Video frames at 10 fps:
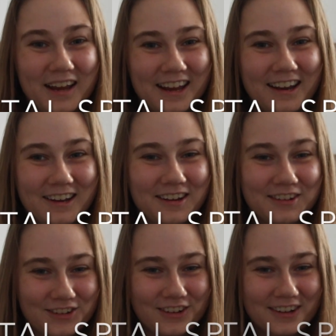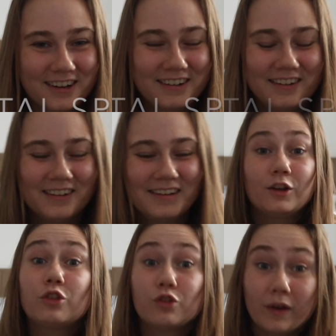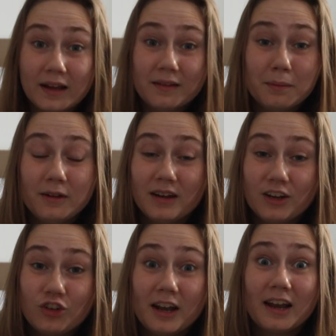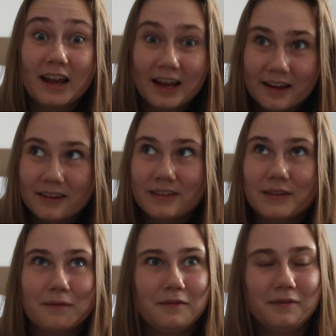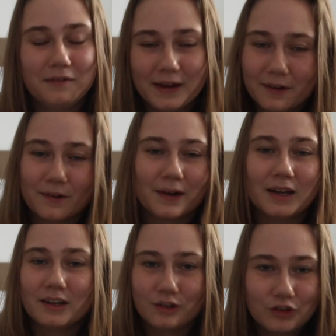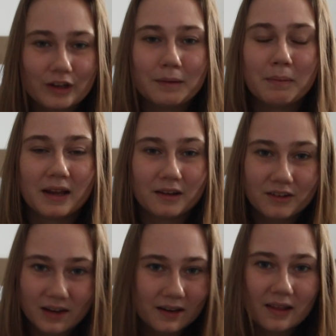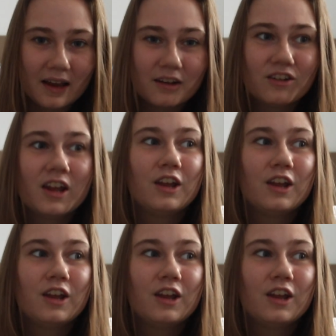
Canadian dollars. Transportation is very cheap in Thailand.